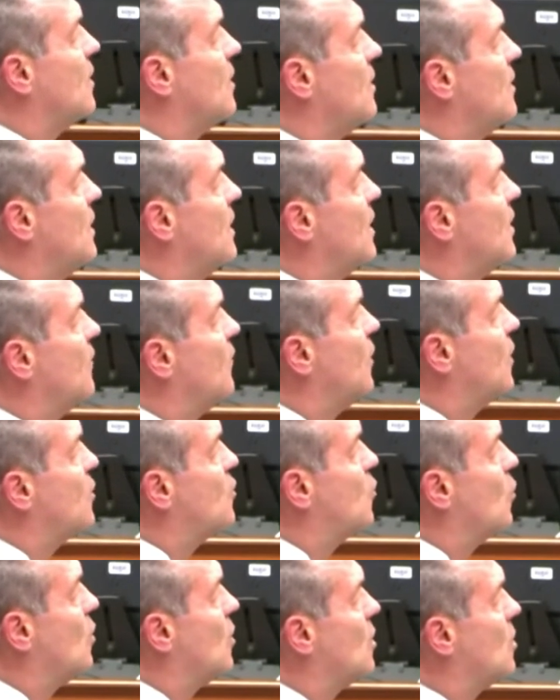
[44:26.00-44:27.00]
the
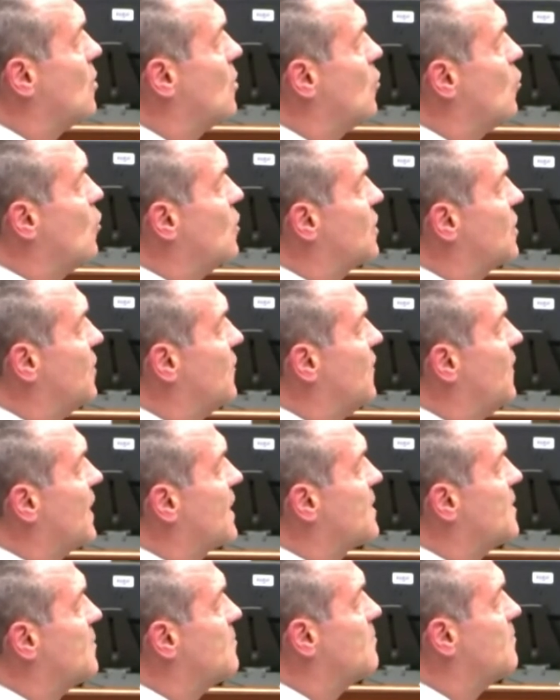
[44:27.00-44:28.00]
individual who is the
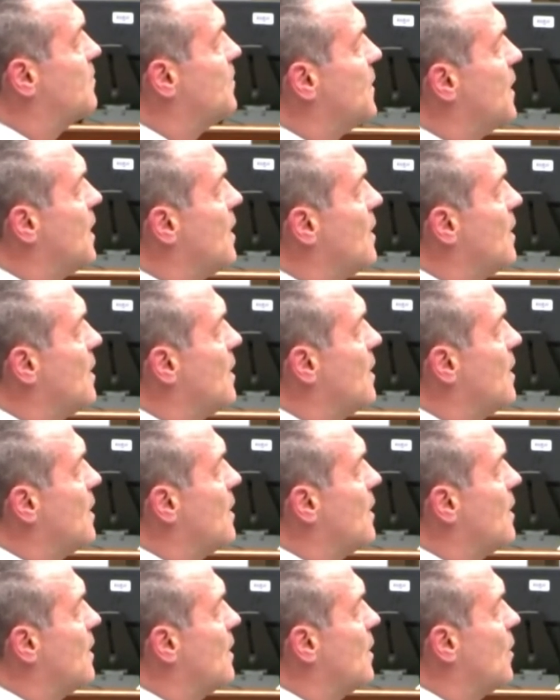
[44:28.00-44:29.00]
victim,
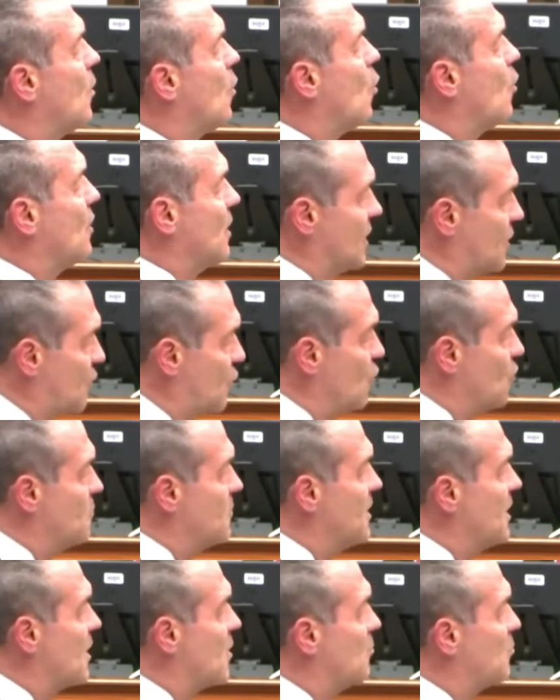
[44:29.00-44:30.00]
or excuse me,
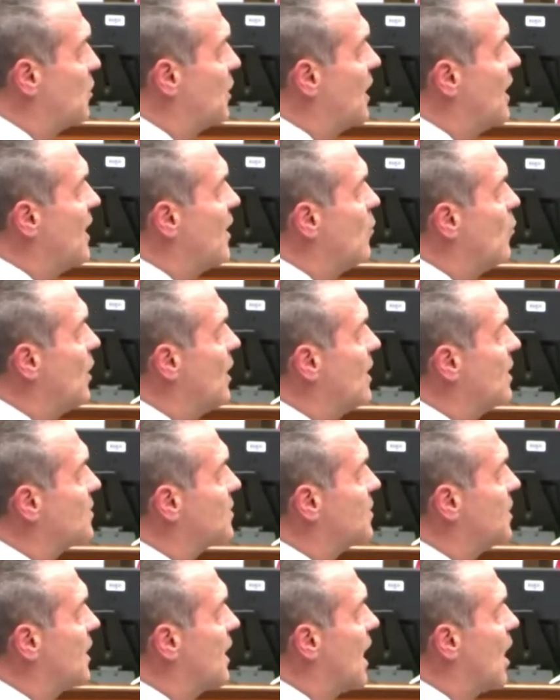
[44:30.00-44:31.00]
the complaining witness
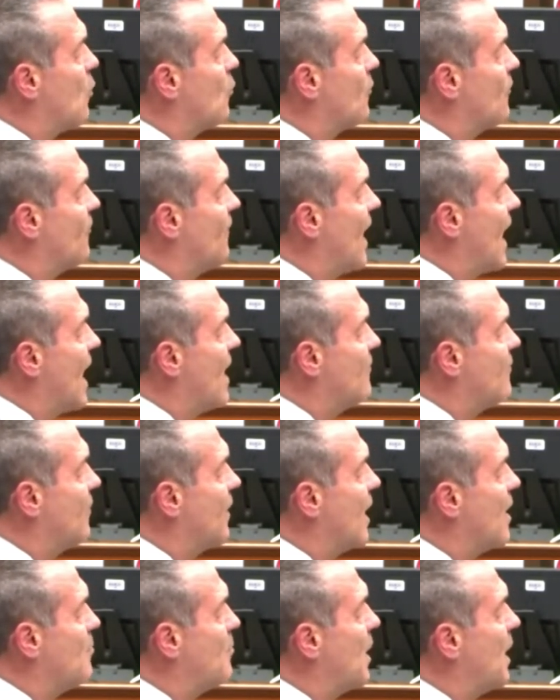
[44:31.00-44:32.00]
in count 5,
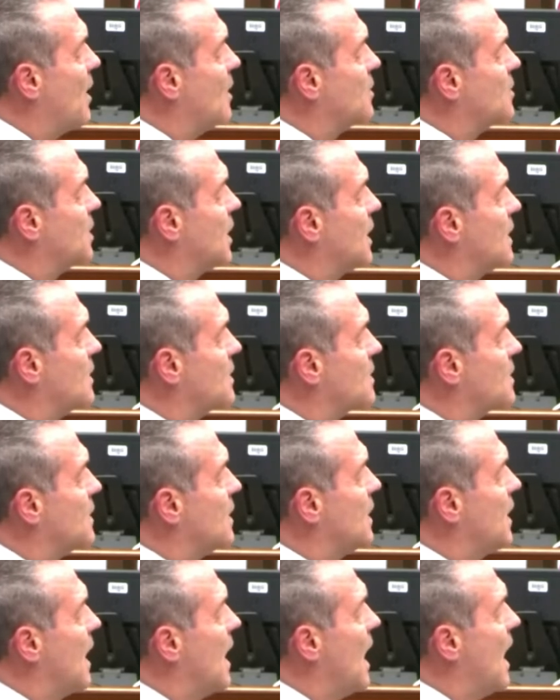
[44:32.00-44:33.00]
I apologize.
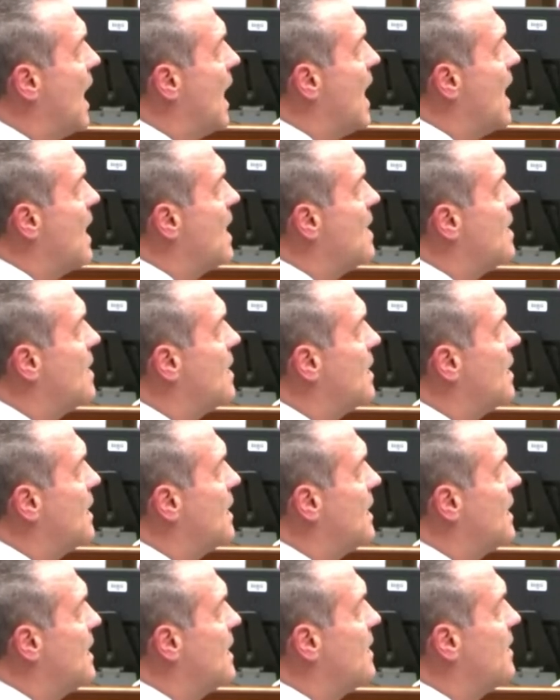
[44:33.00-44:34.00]
And
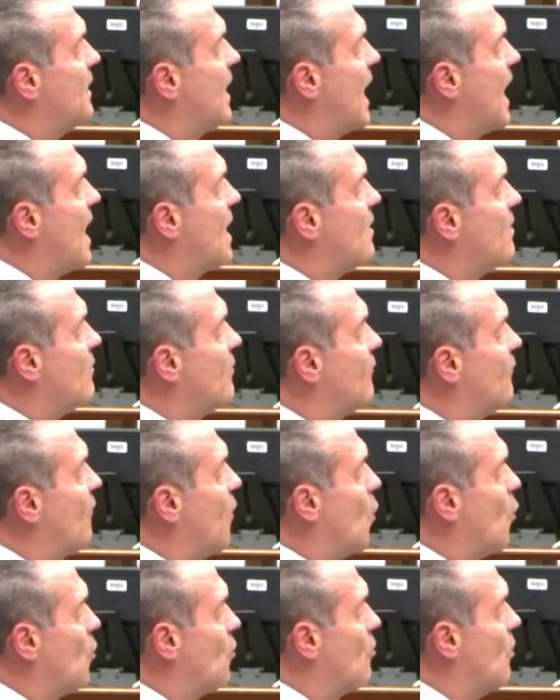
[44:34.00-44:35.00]
in that
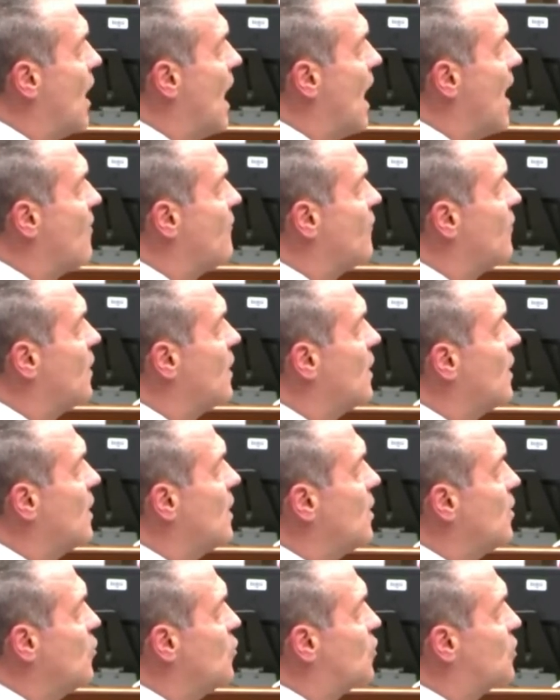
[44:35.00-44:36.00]
photograph,
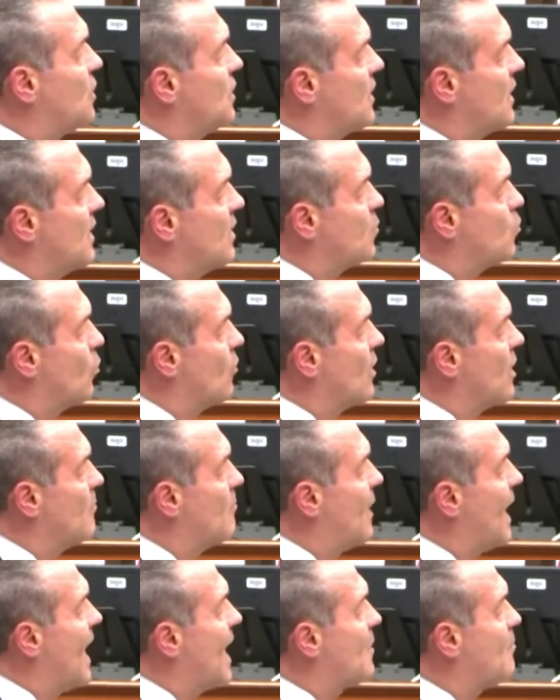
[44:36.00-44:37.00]
you see that he's wearing a
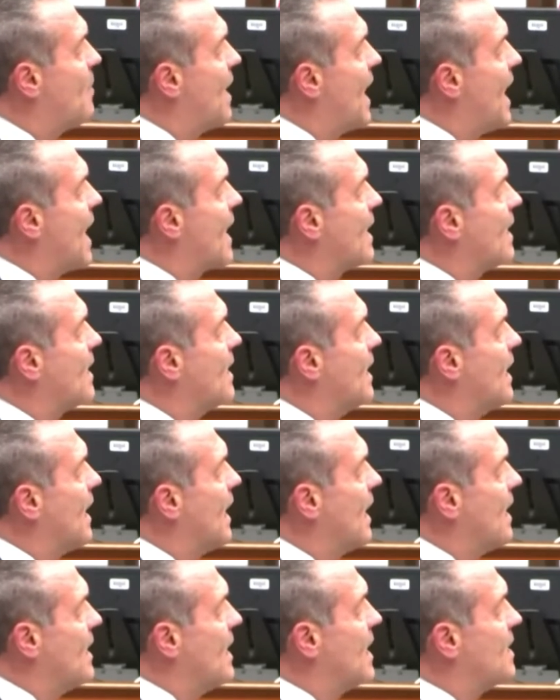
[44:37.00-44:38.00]
backpack
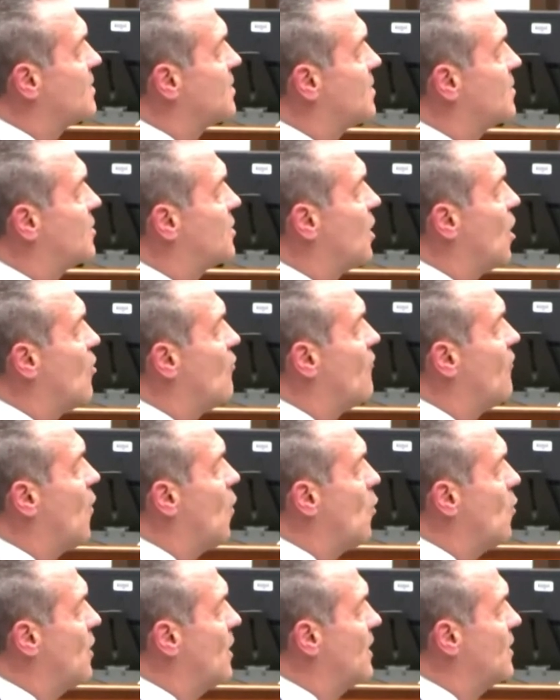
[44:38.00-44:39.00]
and he has his cell
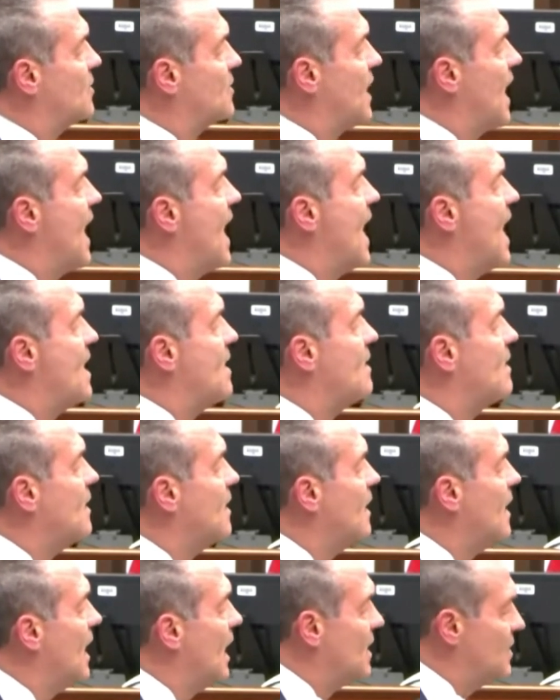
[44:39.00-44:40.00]
phone in his hand
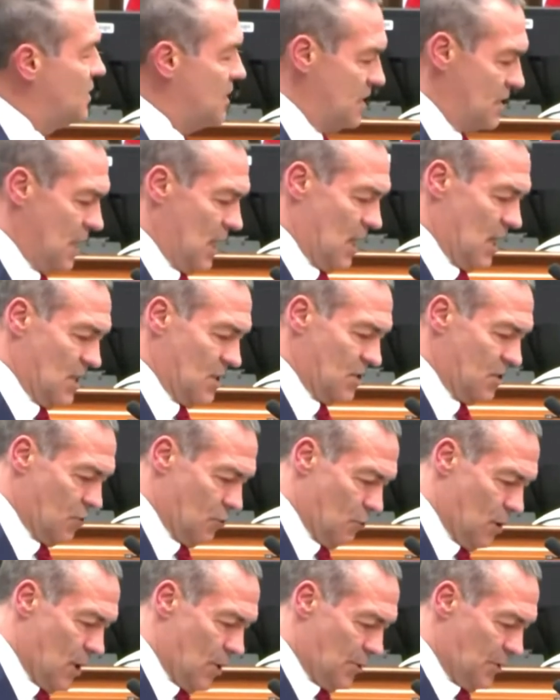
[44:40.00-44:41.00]
as he does
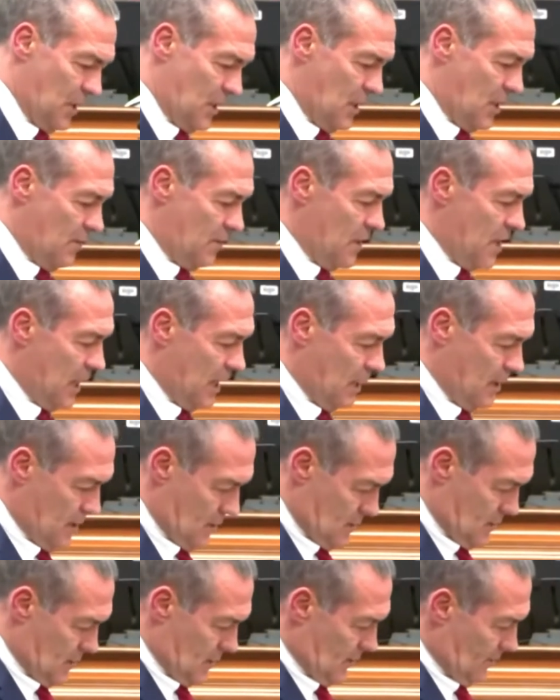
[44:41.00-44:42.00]
throughout the evening
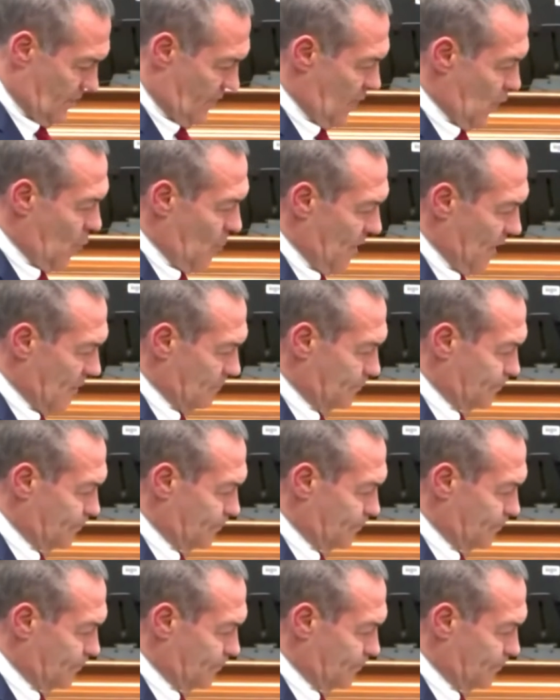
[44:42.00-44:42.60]
filming.